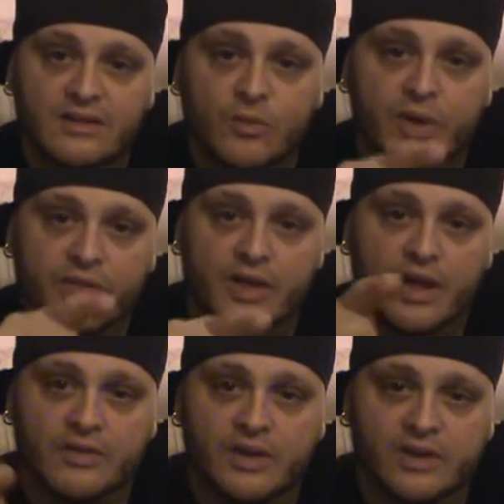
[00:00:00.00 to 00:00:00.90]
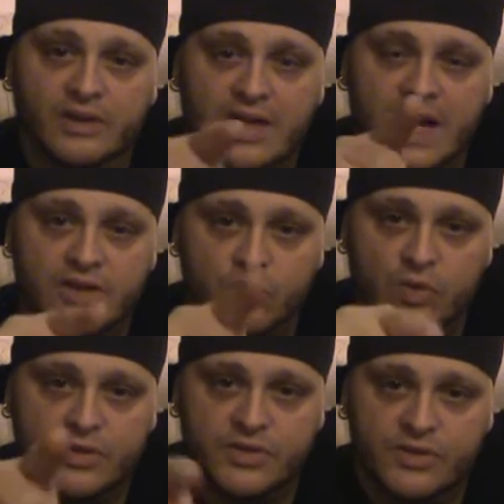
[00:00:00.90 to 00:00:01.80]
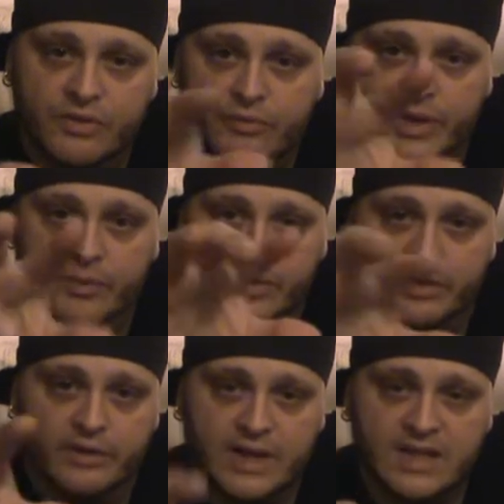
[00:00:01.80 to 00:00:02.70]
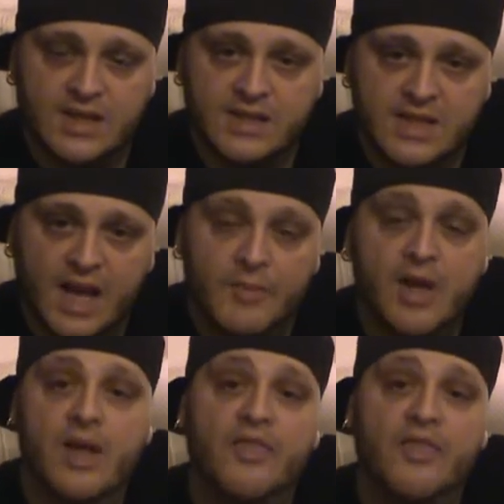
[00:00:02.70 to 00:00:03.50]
with the little dots, 1, 2, 3 with the little dots on top,